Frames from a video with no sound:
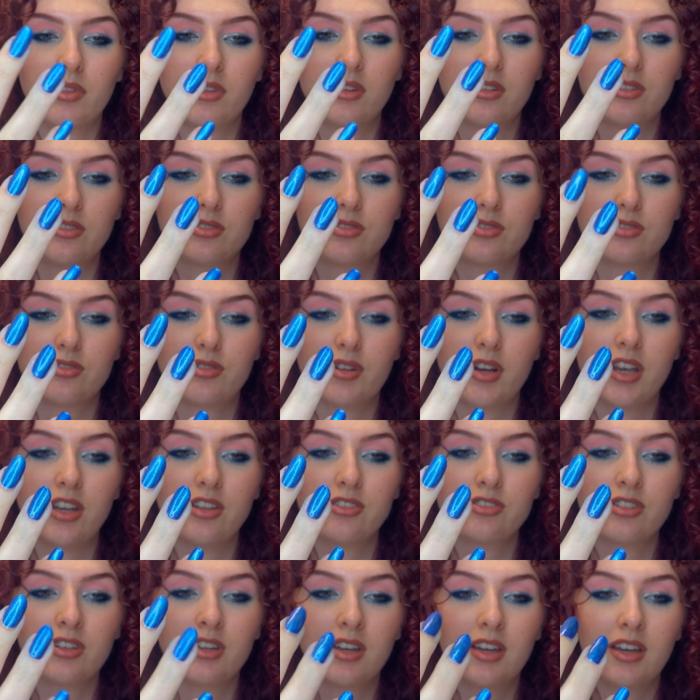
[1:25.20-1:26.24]

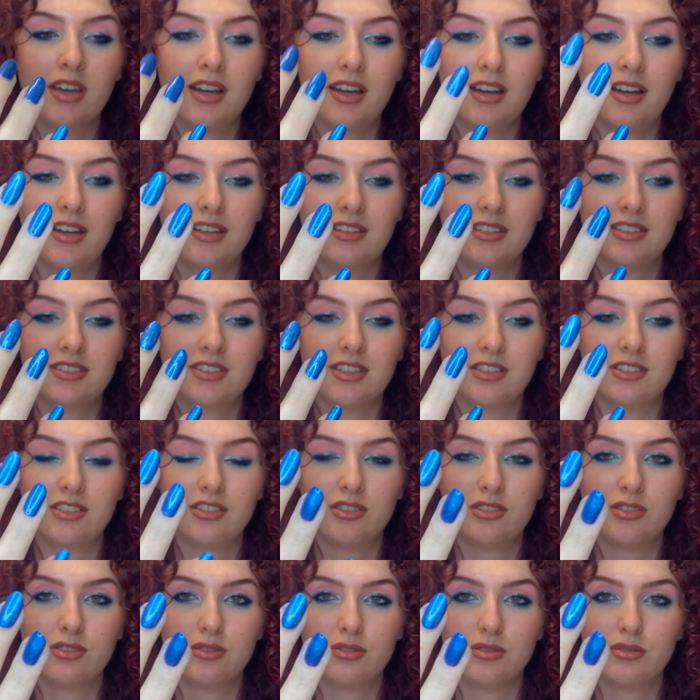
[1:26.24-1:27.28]
strange, I
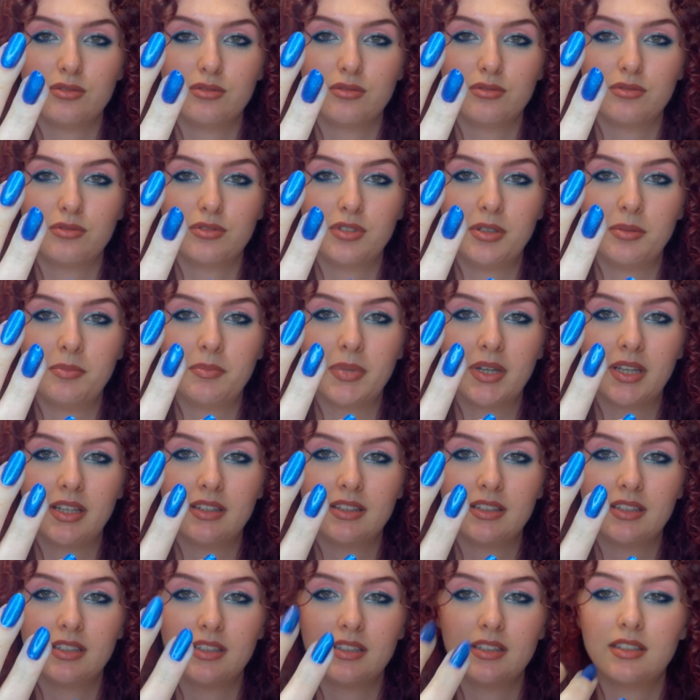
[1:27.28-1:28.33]
decided to
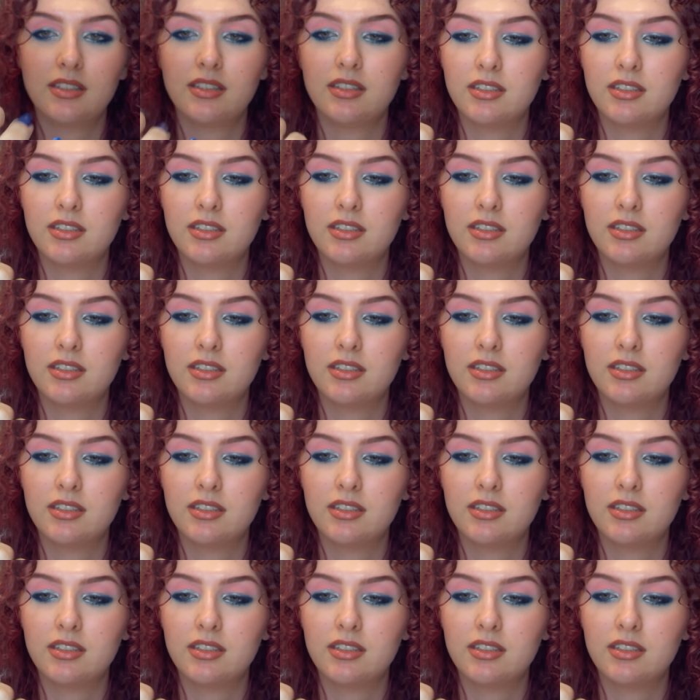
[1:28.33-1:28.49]
repaint it